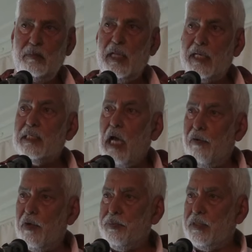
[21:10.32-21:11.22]
That is
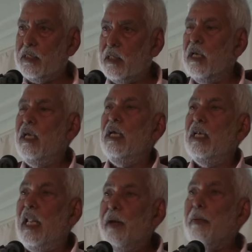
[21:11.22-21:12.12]
our position.
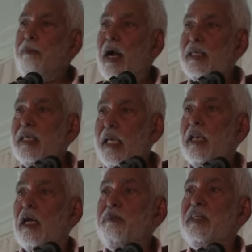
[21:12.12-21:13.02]
Labour Party
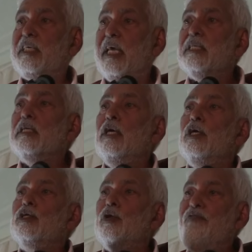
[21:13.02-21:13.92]
cannot be changed
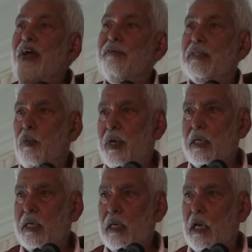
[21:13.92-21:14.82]
to favour the
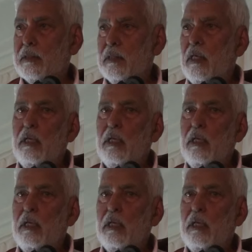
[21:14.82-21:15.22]
working class.